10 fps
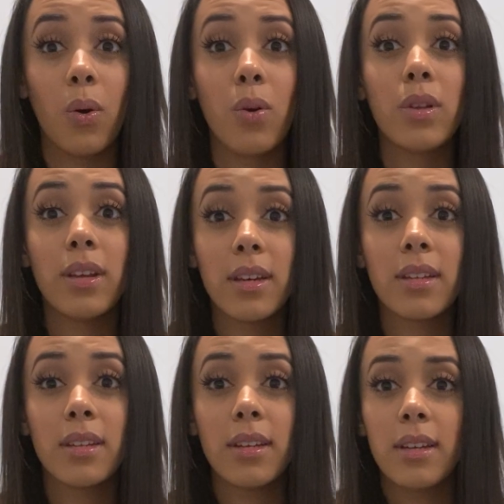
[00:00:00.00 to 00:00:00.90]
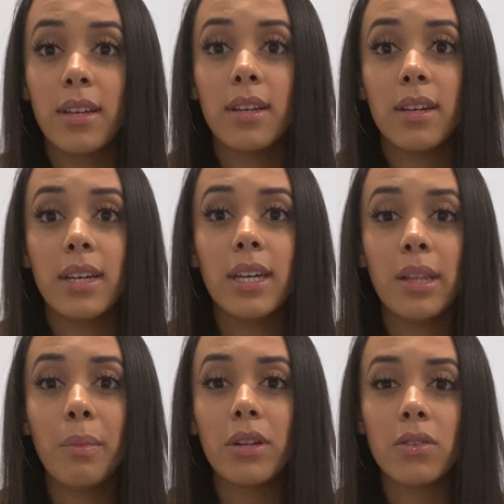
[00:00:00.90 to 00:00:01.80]
old in the
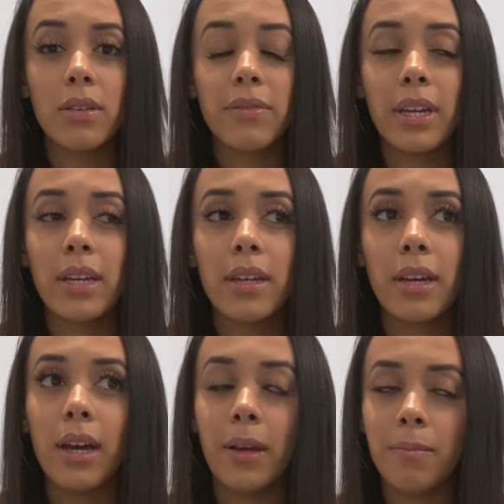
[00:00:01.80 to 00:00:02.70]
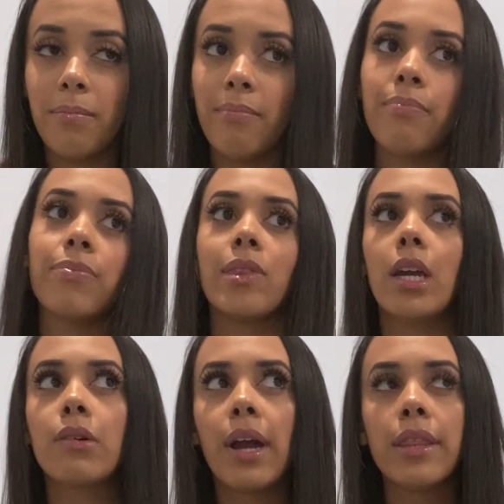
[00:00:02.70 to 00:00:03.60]
middle of it.
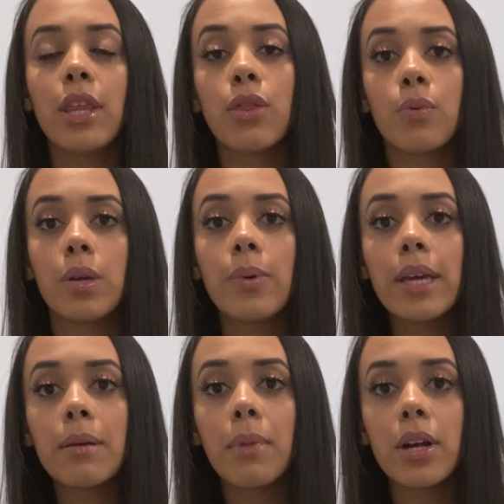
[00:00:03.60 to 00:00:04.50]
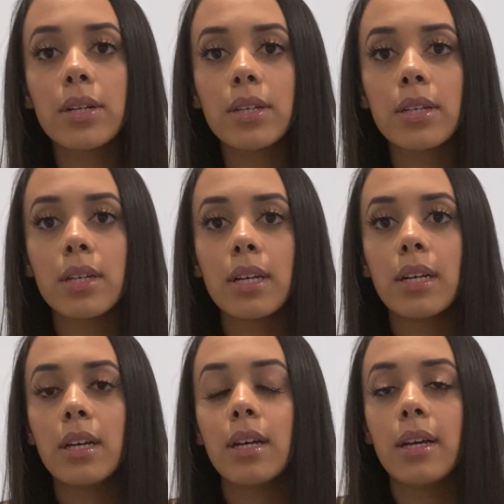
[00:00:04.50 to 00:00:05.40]
Around the 3-week mark,
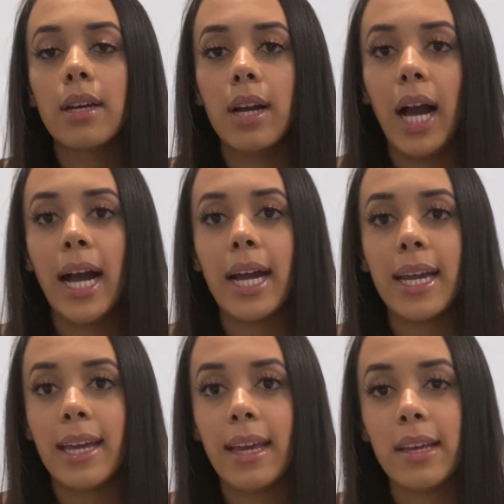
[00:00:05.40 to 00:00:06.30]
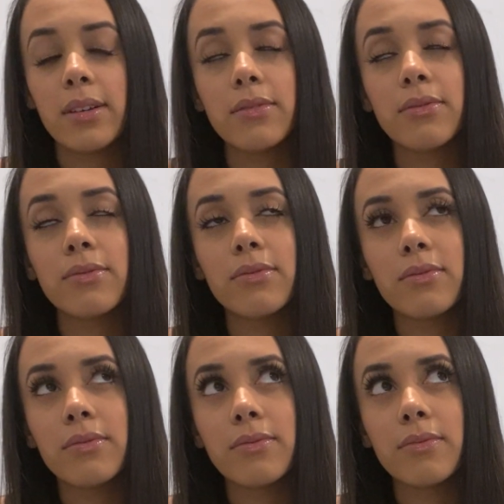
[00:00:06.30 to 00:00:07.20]
I'm
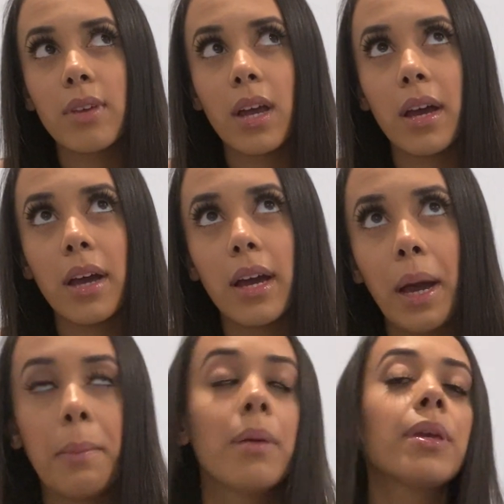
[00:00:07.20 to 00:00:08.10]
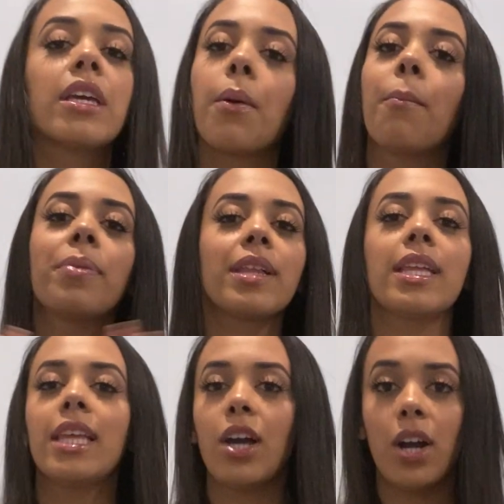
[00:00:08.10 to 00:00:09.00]
gonna be
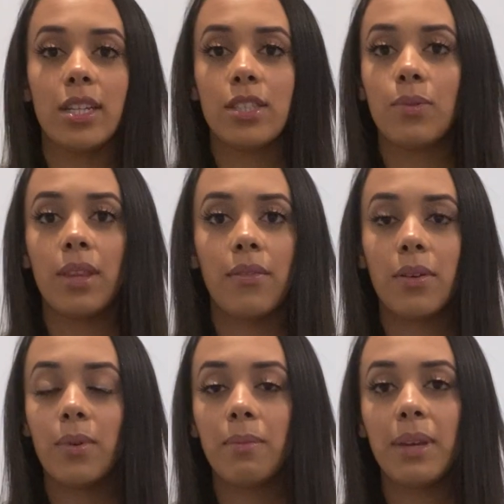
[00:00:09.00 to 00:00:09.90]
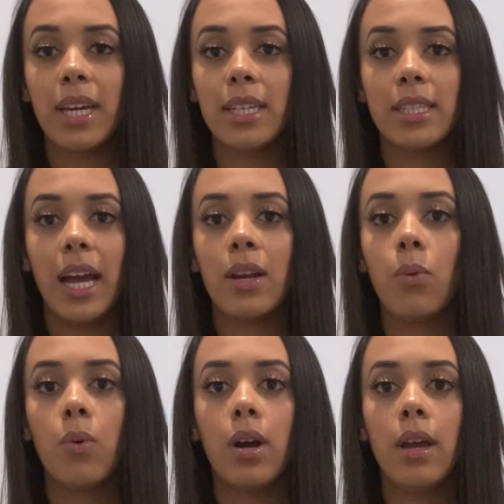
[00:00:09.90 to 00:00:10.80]
completely honest with everyone, because I don't
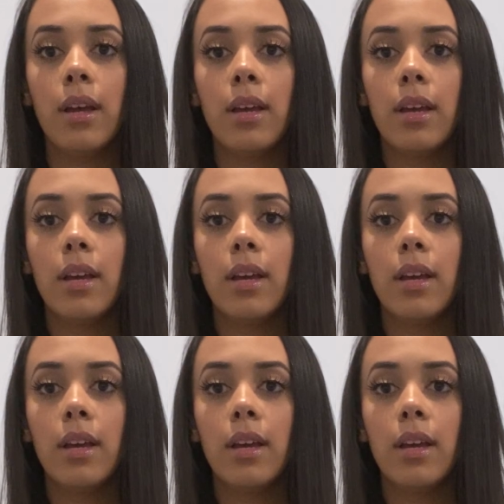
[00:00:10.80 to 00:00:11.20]
want